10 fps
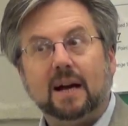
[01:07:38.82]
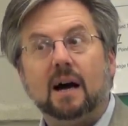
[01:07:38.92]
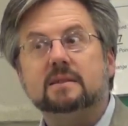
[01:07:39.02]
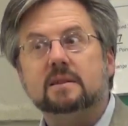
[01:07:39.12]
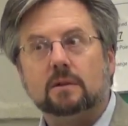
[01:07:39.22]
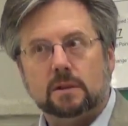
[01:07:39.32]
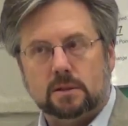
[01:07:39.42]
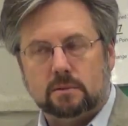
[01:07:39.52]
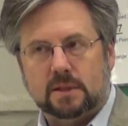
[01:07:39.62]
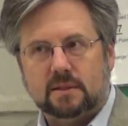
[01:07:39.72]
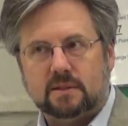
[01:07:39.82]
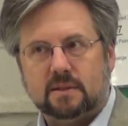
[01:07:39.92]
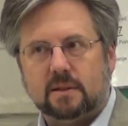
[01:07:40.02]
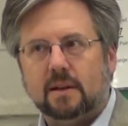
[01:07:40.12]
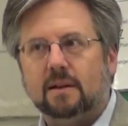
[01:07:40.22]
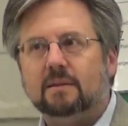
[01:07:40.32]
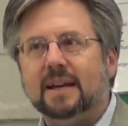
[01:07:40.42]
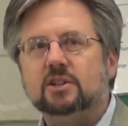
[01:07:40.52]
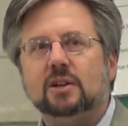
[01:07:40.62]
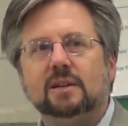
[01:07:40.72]
Because they're going to do this,
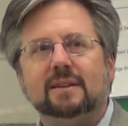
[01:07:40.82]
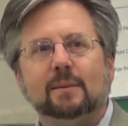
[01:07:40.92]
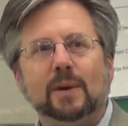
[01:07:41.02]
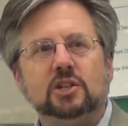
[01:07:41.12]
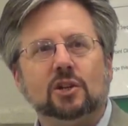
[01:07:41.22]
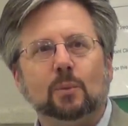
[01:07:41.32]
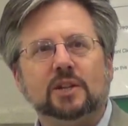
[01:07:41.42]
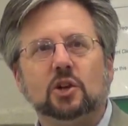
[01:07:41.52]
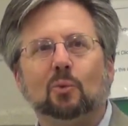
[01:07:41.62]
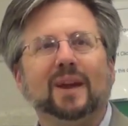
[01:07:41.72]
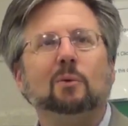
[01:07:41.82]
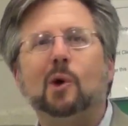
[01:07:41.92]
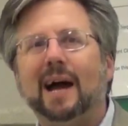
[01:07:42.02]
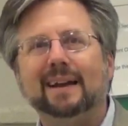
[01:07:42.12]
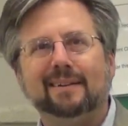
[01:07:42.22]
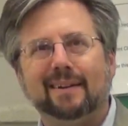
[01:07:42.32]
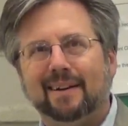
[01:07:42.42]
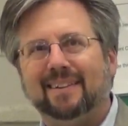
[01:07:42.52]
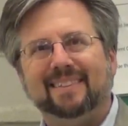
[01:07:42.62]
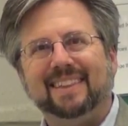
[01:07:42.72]
we should rewrite
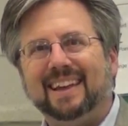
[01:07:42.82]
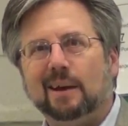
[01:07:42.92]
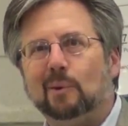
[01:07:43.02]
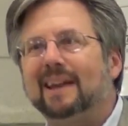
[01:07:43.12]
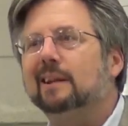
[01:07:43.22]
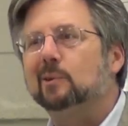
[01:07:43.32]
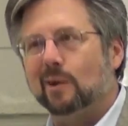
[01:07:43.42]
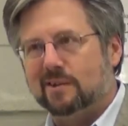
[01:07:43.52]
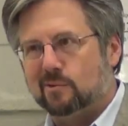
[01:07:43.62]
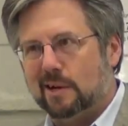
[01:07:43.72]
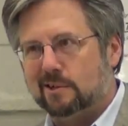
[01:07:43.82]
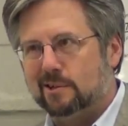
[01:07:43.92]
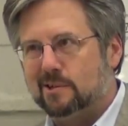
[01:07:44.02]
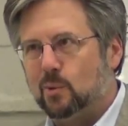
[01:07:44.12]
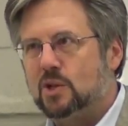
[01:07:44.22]
the regulatory structures.